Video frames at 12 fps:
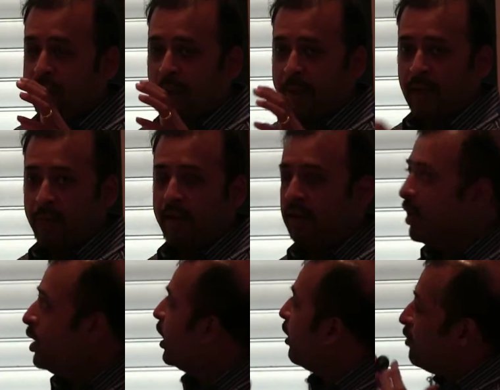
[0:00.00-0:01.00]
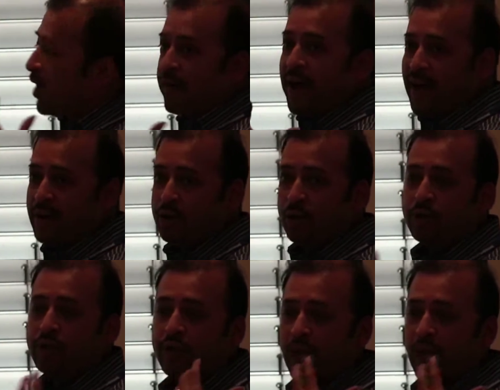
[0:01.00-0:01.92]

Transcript: camera. But if you have high resolution